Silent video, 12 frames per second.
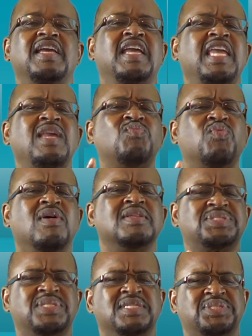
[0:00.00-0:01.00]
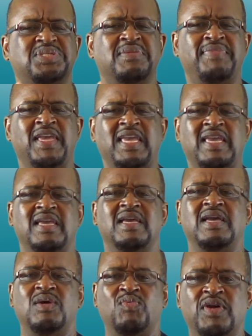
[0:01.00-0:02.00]
He wants us to be
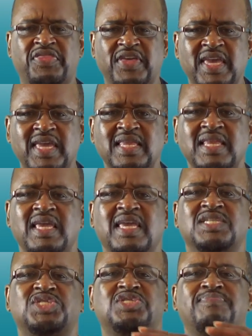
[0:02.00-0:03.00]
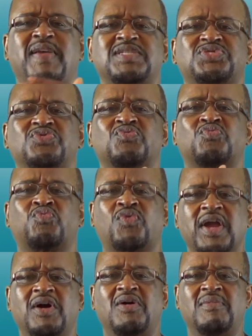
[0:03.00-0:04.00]
within his special
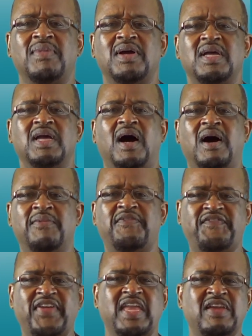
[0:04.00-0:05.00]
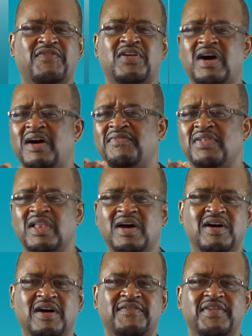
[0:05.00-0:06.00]
realm of favor, of
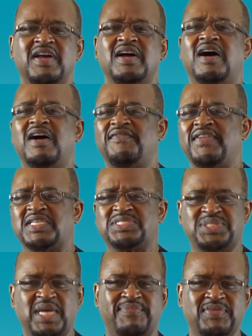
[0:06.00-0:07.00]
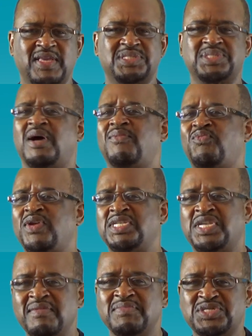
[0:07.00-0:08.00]
love, of acceptance, of
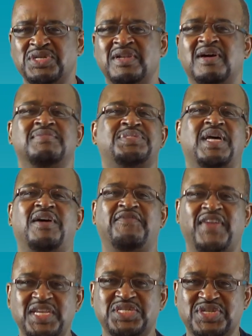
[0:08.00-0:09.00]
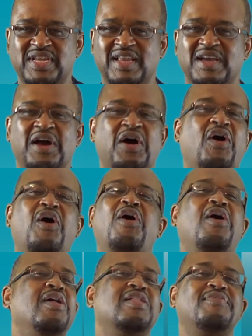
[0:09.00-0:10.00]
redemption, of salvation,
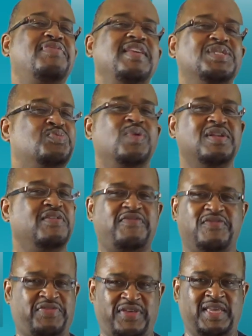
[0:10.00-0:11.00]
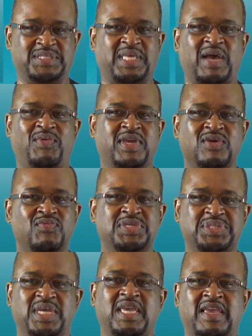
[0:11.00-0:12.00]
all of these wonderful things that we can
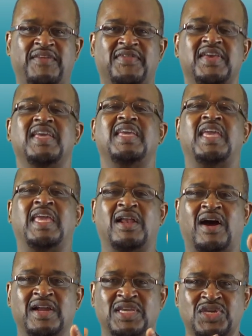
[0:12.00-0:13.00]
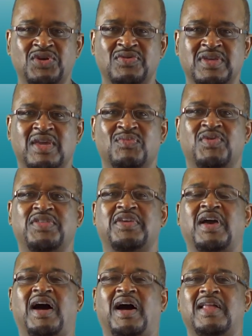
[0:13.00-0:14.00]
receive in our union with
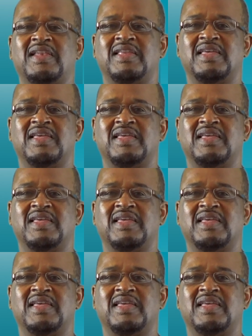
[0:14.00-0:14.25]
God.